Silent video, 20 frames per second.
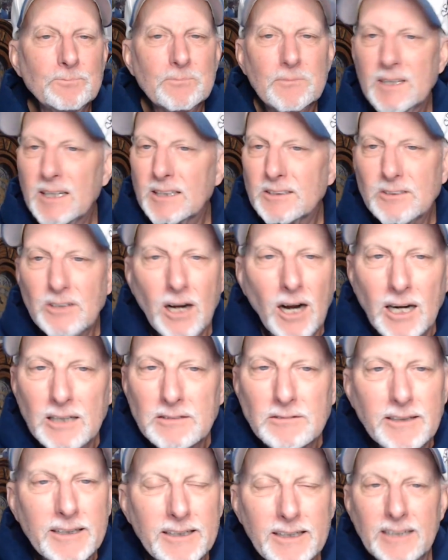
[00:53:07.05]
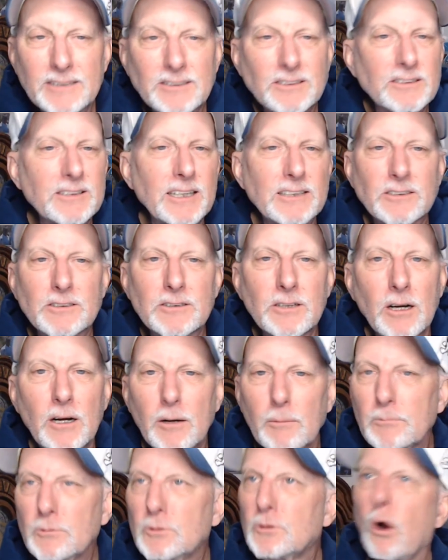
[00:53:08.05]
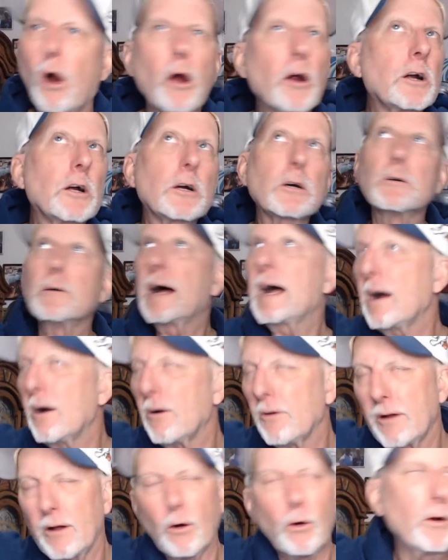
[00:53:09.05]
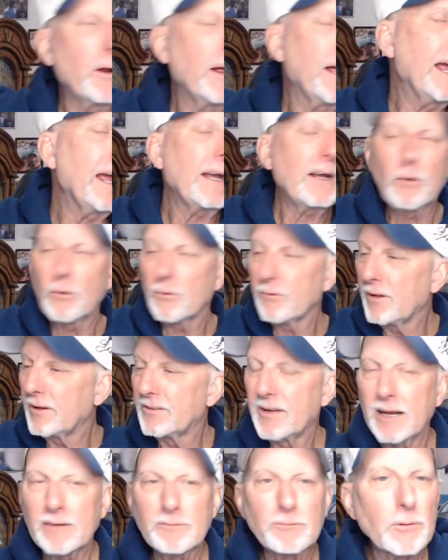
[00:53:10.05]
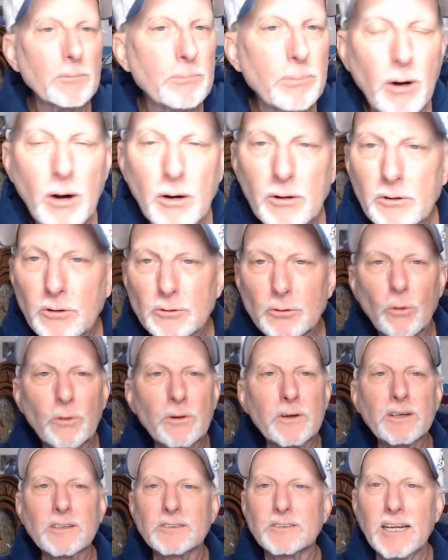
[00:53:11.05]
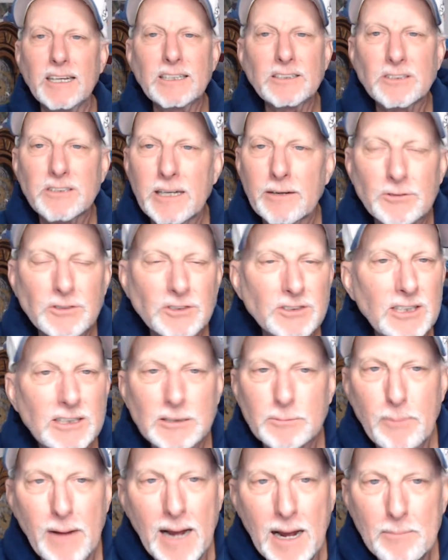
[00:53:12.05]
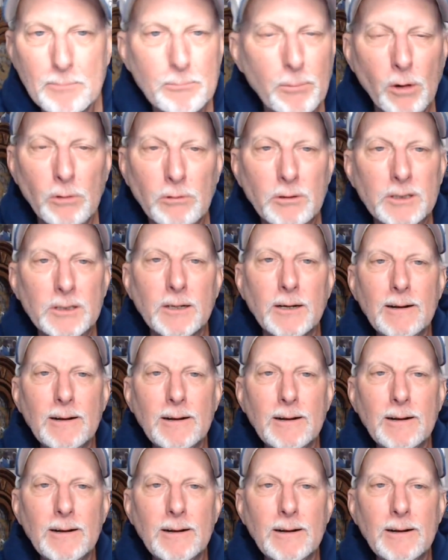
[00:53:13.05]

This ugliness that's dark cloud hanging on the Denver Broncos organization ever since Pat Bowen